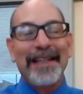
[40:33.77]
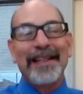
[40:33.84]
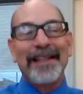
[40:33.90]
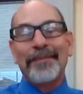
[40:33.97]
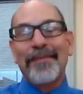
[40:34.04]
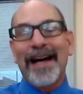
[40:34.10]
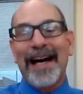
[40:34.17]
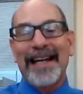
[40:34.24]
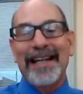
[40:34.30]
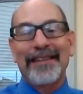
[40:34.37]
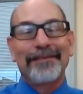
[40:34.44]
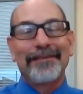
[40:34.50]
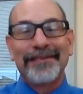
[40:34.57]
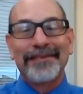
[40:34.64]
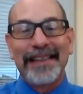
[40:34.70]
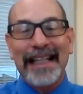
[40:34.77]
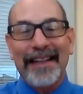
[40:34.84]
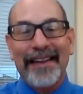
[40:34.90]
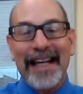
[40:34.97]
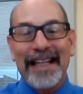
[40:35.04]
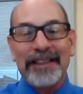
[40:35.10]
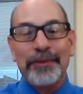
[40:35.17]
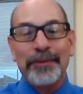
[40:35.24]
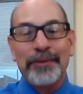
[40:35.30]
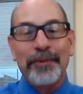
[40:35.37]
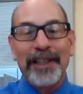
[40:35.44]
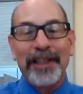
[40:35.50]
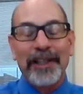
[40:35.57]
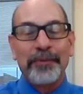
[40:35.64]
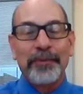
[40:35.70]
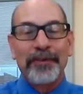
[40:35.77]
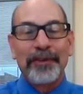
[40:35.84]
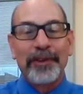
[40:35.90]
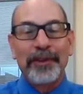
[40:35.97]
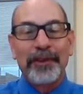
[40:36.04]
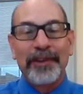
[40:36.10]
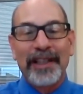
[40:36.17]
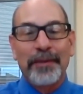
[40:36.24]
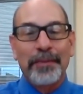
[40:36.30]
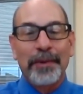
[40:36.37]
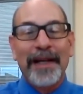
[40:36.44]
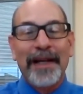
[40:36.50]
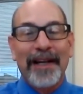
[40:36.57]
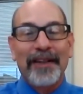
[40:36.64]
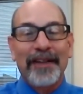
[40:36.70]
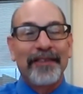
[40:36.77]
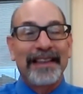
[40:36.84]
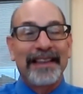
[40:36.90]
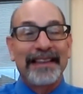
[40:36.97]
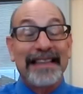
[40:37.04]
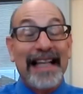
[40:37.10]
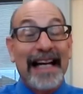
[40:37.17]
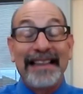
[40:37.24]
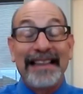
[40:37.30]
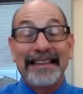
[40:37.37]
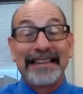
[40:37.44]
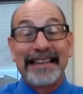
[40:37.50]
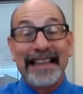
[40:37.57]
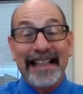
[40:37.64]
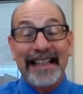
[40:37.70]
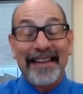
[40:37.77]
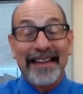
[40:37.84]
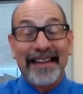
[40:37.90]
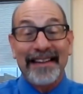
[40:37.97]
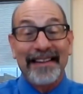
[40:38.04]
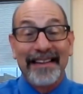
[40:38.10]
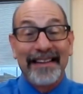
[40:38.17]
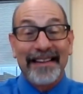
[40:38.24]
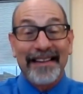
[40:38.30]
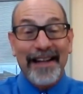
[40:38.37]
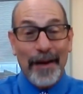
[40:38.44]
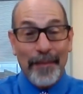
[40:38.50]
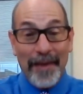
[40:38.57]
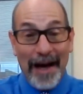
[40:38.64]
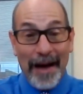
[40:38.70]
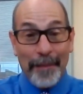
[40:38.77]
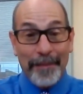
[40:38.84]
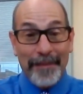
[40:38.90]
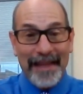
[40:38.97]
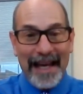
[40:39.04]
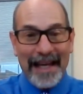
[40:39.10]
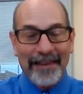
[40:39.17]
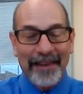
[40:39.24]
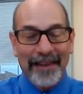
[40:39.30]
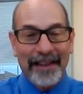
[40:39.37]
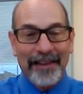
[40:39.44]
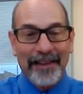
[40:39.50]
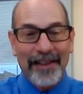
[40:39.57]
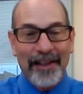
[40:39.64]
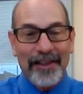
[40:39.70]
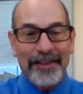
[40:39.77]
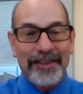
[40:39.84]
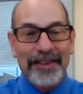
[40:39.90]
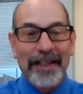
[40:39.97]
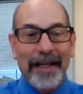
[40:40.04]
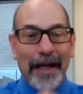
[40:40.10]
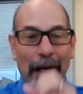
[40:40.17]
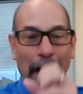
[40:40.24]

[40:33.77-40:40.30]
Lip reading: In that last week in reviewing and preparing for this, I didn't see anything come up that linked those.